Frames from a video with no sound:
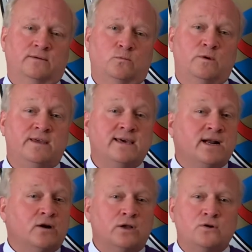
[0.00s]
within
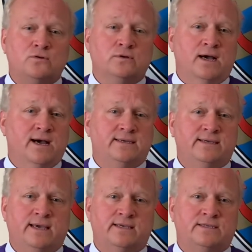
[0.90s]
our local
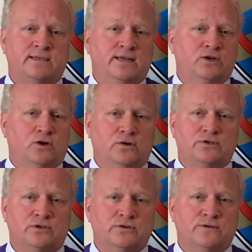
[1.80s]
contexts and
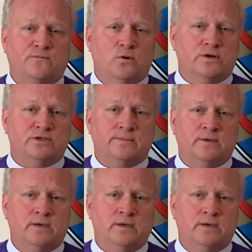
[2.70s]
cultures of worship